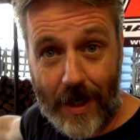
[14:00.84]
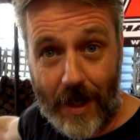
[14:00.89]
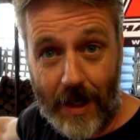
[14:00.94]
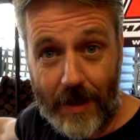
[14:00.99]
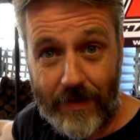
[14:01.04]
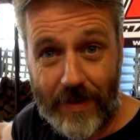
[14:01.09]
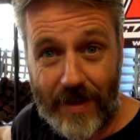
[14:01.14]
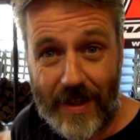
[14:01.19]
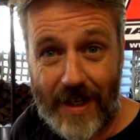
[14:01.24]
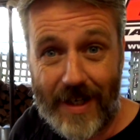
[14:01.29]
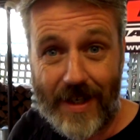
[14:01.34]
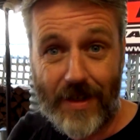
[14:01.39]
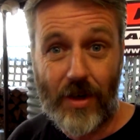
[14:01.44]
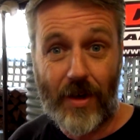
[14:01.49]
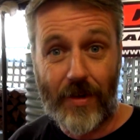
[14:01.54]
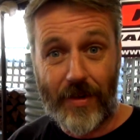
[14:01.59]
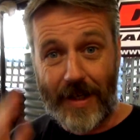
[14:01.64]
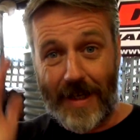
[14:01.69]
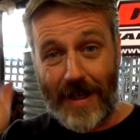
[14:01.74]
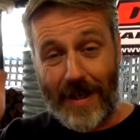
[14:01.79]
over there,
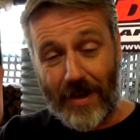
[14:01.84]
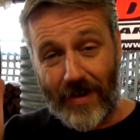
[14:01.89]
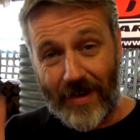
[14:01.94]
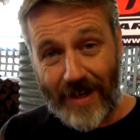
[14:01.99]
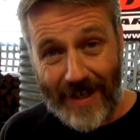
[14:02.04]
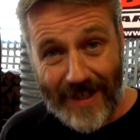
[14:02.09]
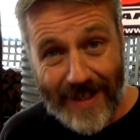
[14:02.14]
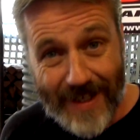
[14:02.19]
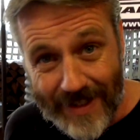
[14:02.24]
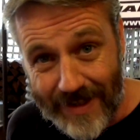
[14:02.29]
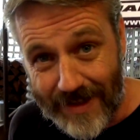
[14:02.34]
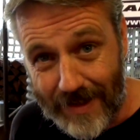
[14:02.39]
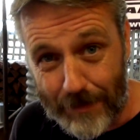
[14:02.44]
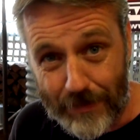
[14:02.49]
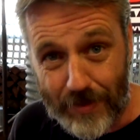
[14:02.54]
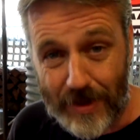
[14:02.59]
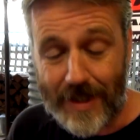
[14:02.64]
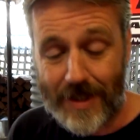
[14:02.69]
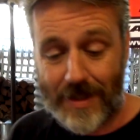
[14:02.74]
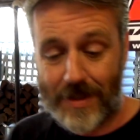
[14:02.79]
not thinking I'm going to hit the
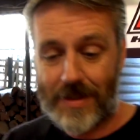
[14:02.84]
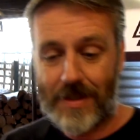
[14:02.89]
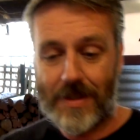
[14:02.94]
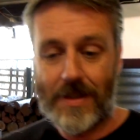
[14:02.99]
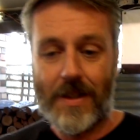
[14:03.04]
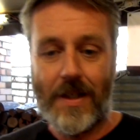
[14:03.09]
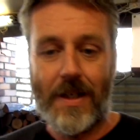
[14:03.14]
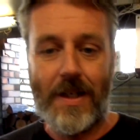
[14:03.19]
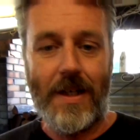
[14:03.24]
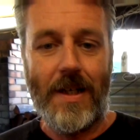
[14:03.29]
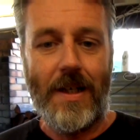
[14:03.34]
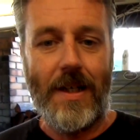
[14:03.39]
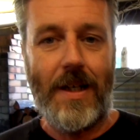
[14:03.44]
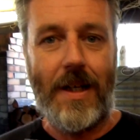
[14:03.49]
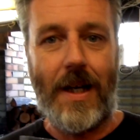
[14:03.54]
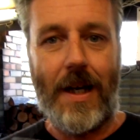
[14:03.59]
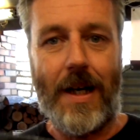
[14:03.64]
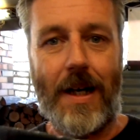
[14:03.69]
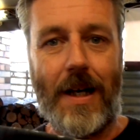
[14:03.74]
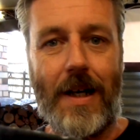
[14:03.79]
bricks.
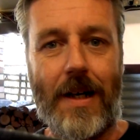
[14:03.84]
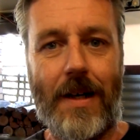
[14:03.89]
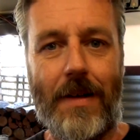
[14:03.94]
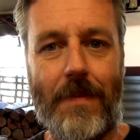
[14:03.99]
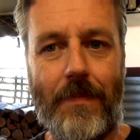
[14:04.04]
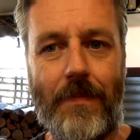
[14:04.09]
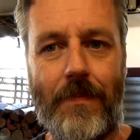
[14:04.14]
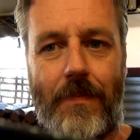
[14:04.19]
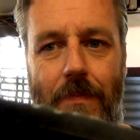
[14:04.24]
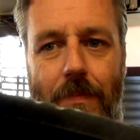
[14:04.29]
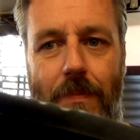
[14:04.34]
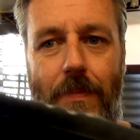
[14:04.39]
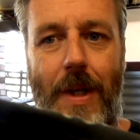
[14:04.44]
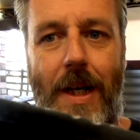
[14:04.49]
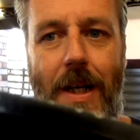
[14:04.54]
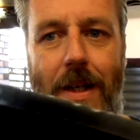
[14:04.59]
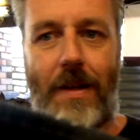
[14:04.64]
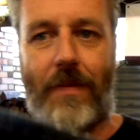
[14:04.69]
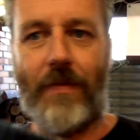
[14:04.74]
But